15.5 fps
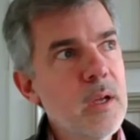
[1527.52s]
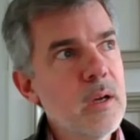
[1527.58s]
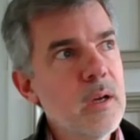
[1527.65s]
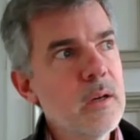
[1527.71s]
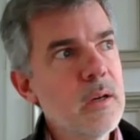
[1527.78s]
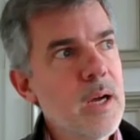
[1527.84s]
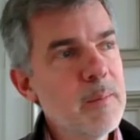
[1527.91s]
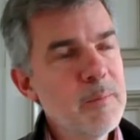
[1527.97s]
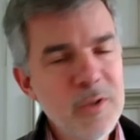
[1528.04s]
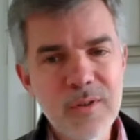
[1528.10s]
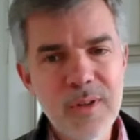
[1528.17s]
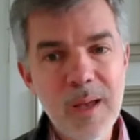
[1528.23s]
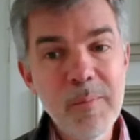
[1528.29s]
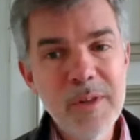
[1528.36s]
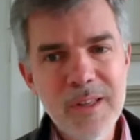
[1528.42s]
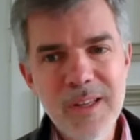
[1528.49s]
I'm
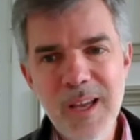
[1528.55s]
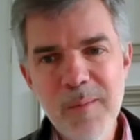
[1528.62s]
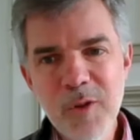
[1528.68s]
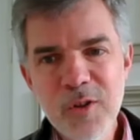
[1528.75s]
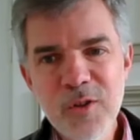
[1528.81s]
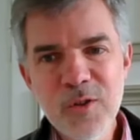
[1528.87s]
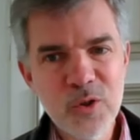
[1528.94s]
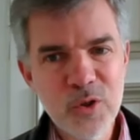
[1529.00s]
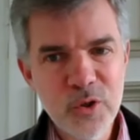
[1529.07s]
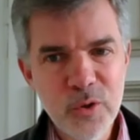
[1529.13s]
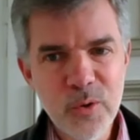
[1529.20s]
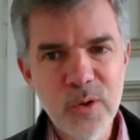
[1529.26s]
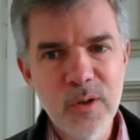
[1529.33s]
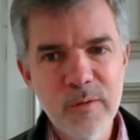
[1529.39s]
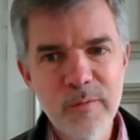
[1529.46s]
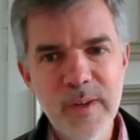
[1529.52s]
not so
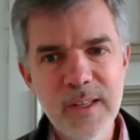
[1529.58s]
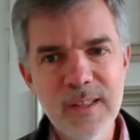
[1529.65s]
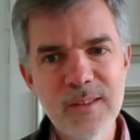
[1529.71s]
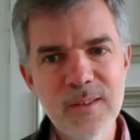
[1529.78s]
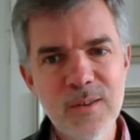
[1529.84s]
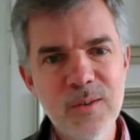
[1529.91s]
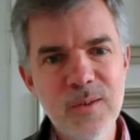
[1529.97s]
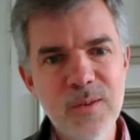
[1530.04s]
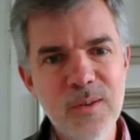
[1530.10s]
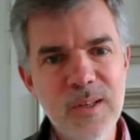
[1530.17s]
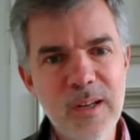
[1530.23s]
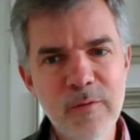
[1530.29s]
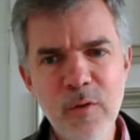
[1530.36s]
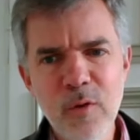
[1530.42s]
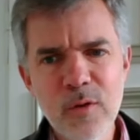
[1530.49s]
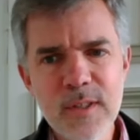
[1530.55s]
sure that La
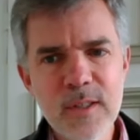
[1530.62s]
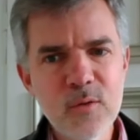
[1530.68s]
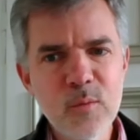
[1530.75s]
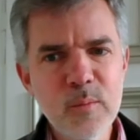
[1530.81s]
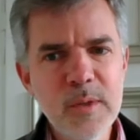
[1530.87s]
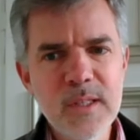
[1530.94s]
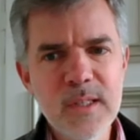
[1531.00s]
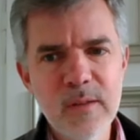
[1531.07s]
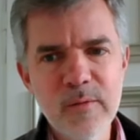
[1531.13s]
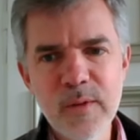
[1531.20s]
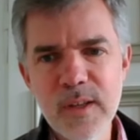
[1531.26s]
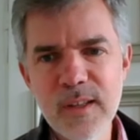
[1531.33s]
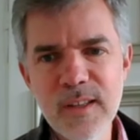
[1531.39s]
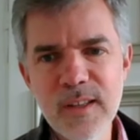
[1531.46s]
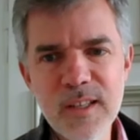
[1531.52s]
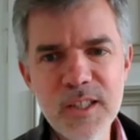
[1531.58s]
France Insoumise, I think
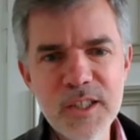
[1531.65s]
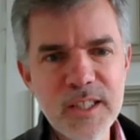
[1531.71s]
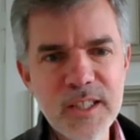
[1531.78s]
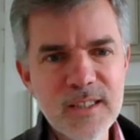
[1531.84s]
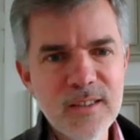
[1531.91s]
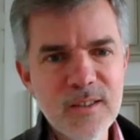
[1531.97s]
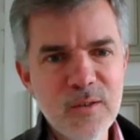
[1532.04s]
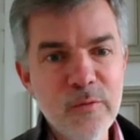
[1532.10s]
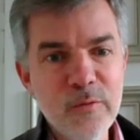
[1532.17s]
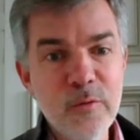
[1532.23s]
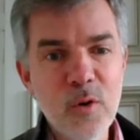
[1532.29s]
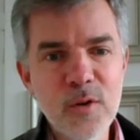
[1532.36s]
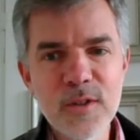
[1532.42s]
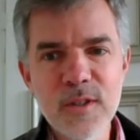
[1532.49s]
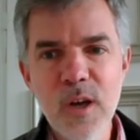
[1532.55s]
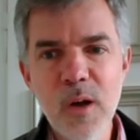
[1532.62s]
in English is
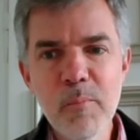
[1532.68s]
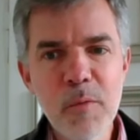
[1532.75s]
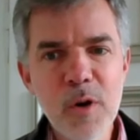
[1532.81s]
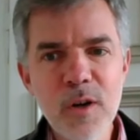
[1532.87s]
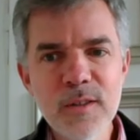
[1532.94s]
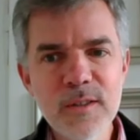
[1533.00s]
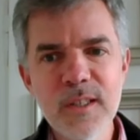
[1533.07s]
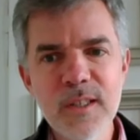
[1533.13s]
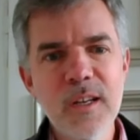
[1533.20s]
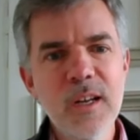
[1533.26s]
France Unbound.